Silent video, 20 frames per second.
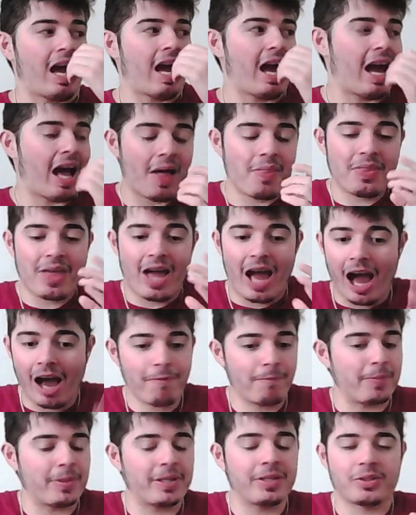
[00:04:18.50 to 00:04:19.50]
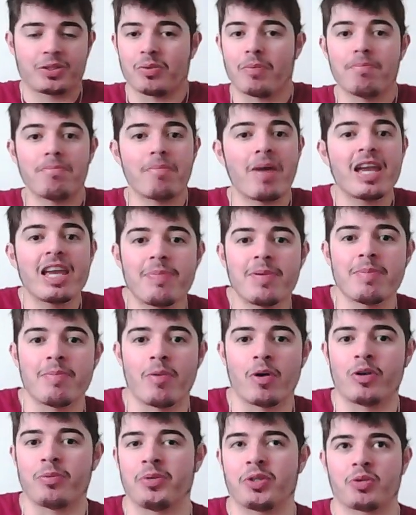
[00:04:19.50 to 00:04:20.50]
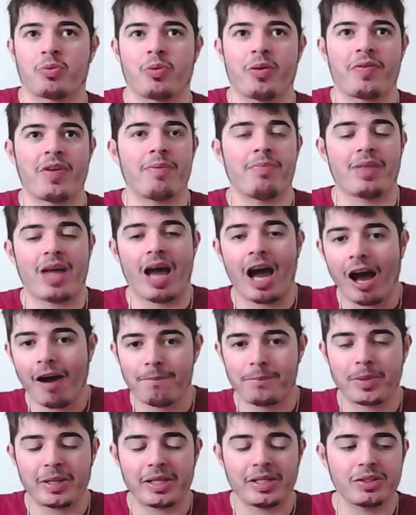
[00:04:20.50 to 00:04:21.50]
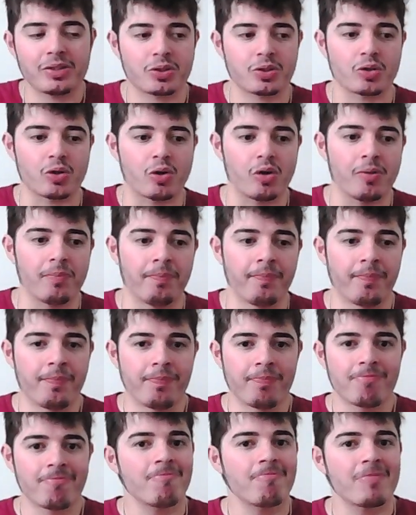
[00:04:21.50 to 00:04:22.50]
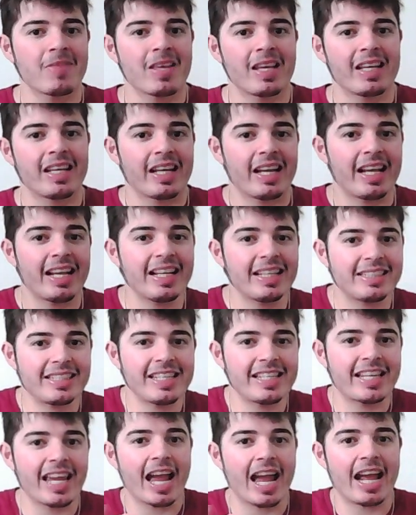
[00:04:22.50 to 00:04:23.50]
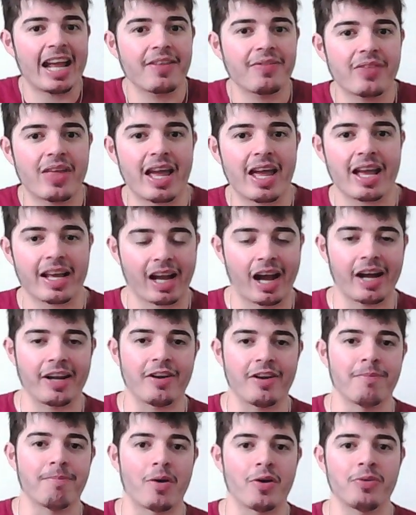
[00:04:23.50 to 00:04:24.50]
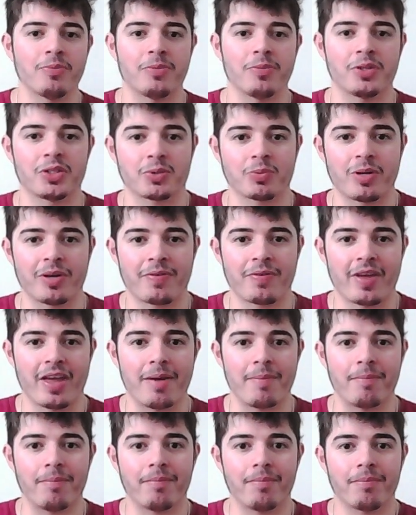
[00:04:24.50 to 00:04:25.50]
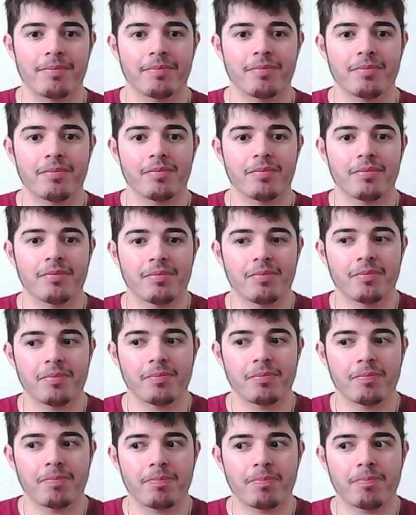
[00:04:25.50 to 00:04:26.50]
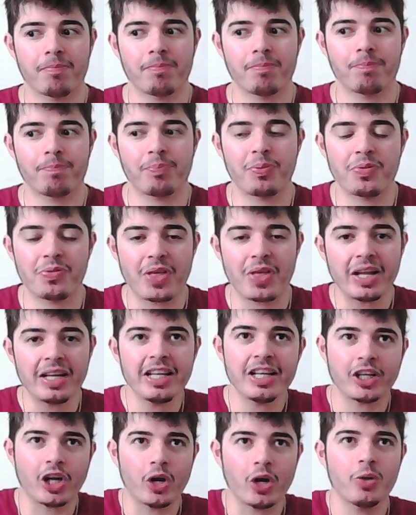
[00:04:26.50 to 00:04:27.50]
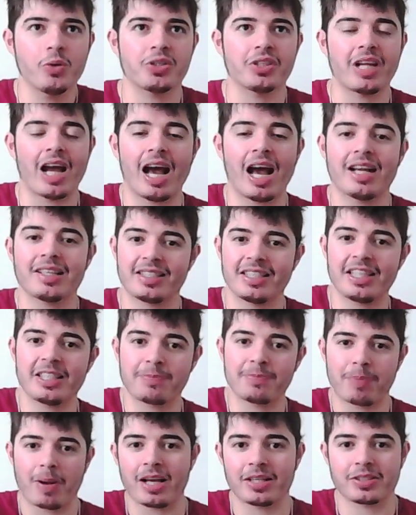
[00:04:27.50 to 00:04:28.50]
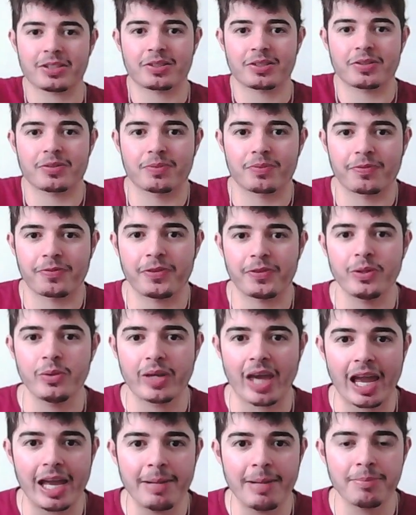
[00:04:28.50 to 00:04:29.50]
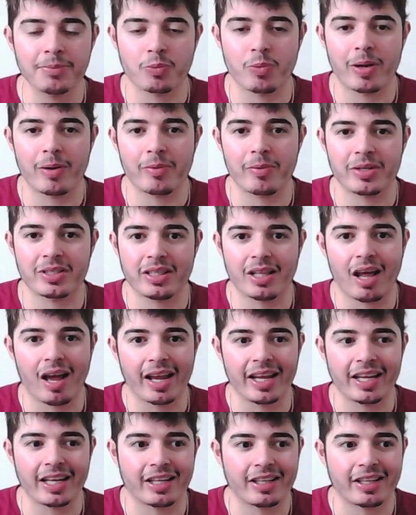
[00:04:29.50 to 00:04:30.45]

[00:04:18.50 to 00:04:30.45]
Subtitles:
And there have been some maybe moments with him. There have been some is he getting there kind of moments with him. But then he goes and has these past few games where it's like,